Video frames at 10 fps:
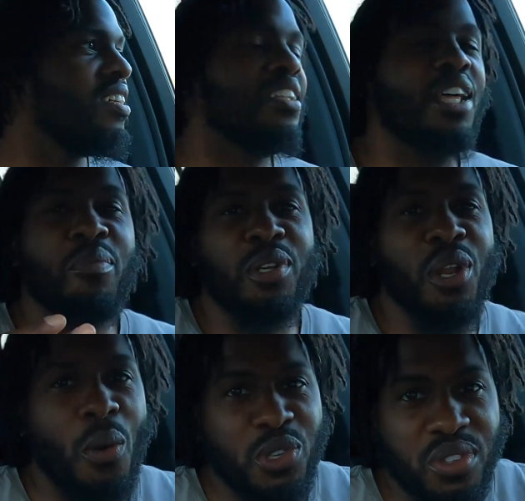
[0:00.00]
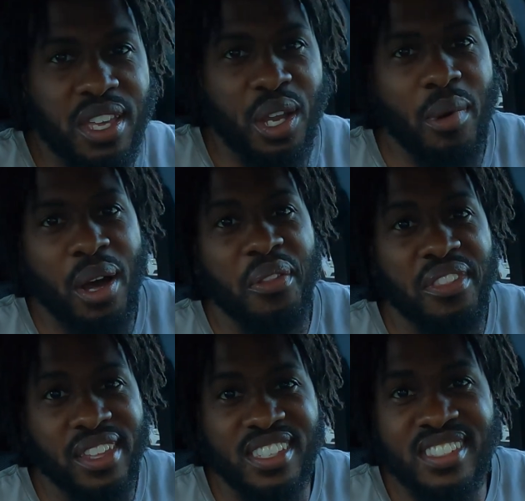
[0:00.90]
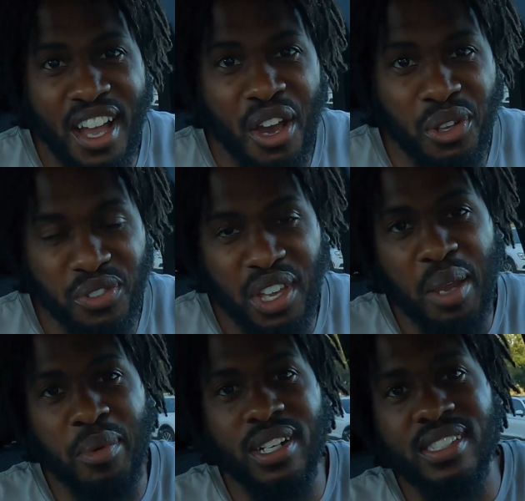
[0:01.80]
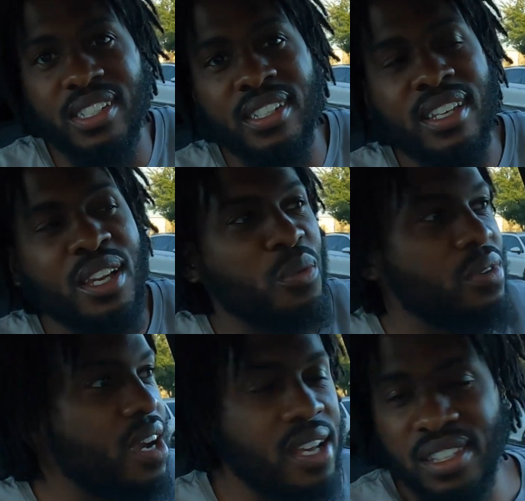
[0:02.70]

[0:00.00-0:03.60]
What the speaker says: Let me know what you think about this style of game hunting. We're not in